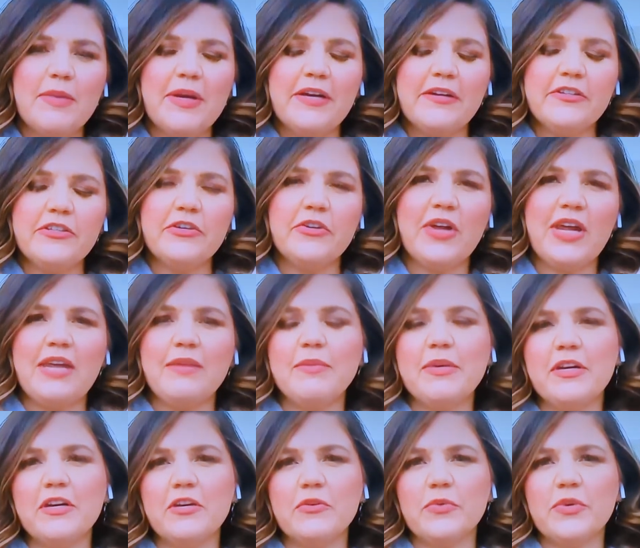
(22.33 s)
Parents who came
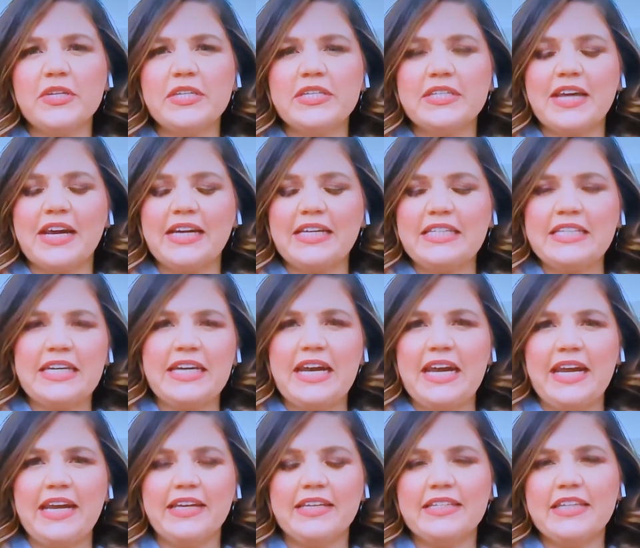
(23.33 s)
here with signs in
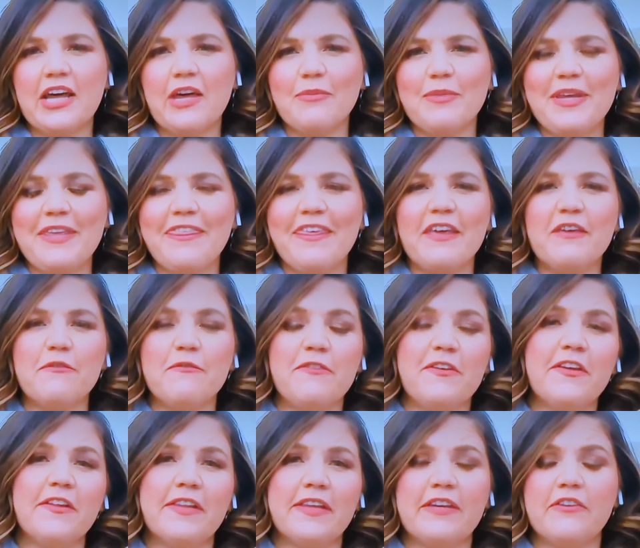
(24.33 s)
hand tell me they
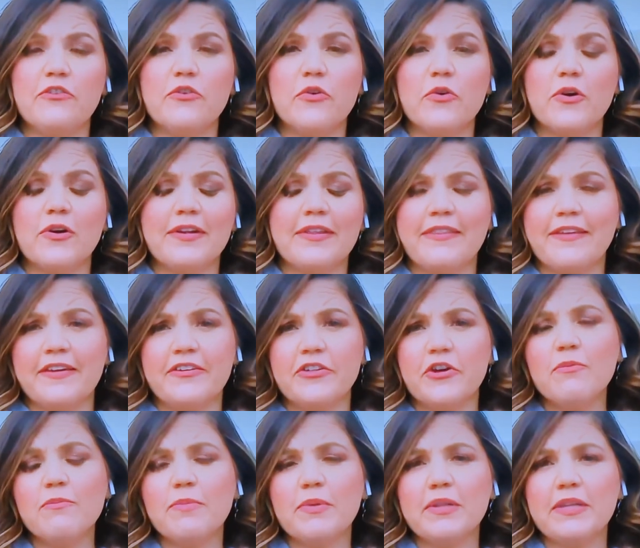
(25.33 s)
feel ignored and they
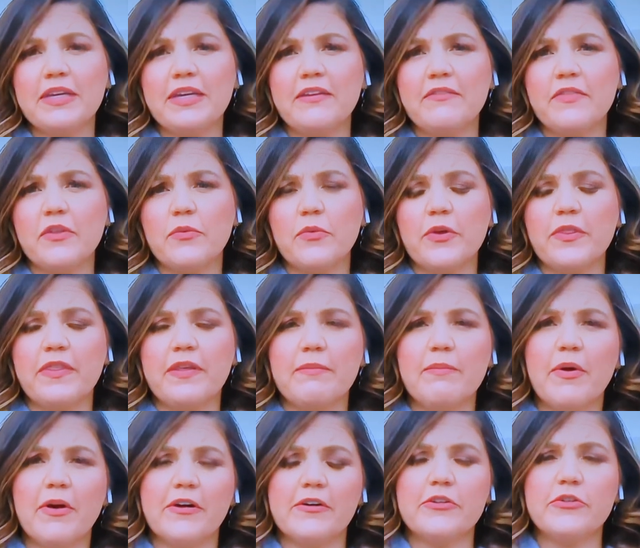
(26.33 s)
don't believe the
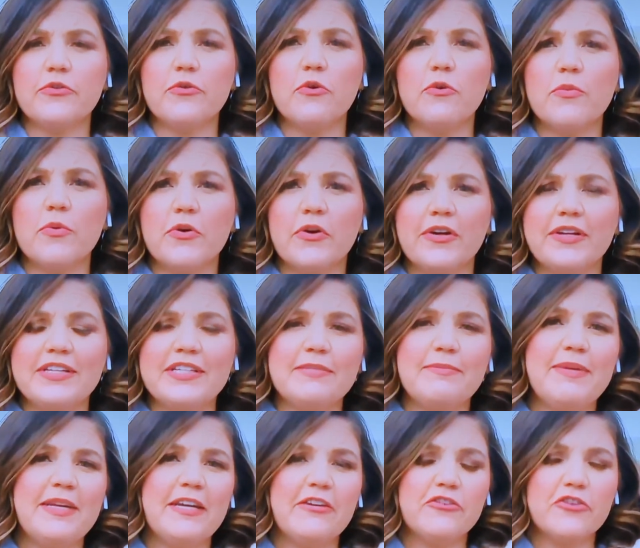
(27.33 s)
Woodland Park School Board is
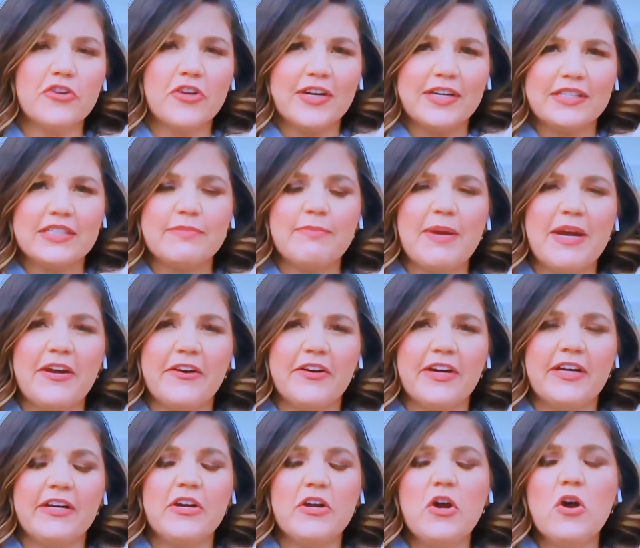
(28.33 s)
being
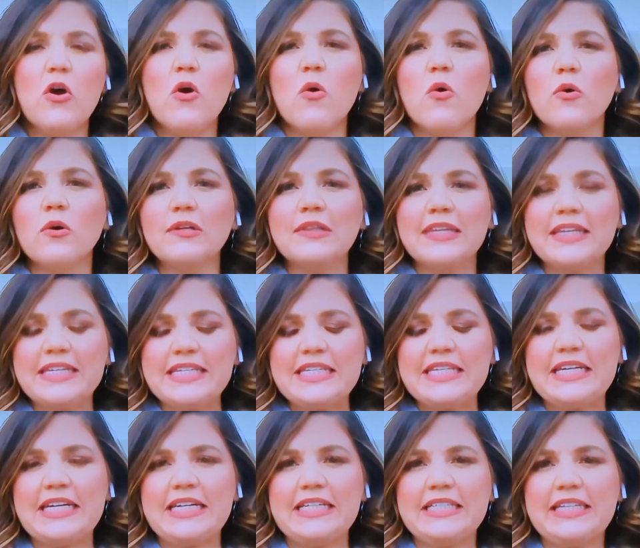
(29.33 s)
transparent or
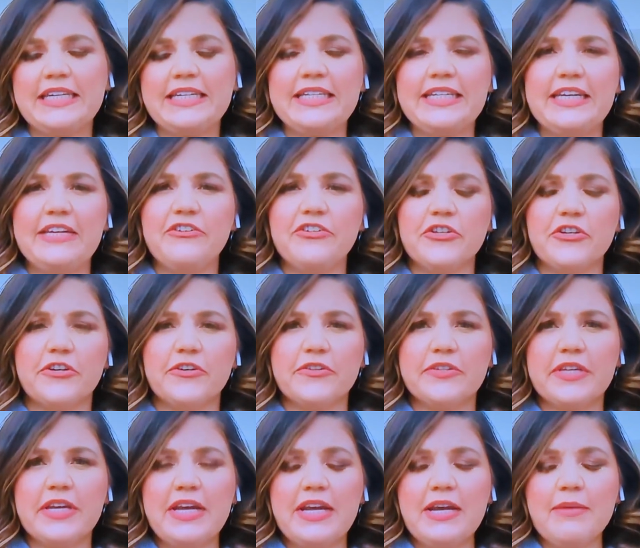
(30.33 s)
listening to
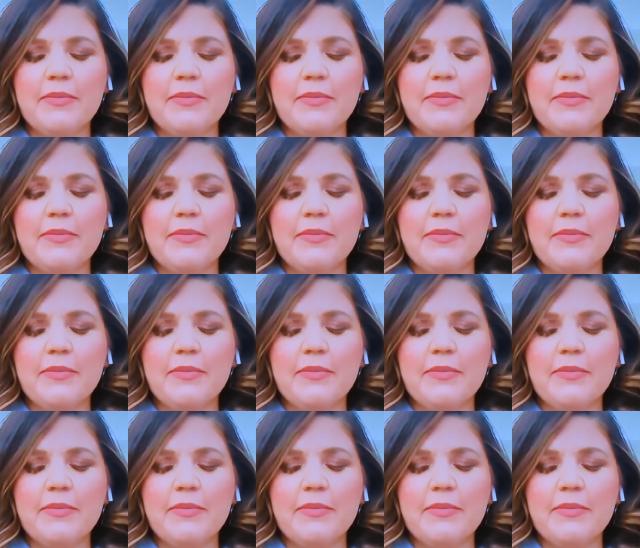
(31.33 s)
teachers.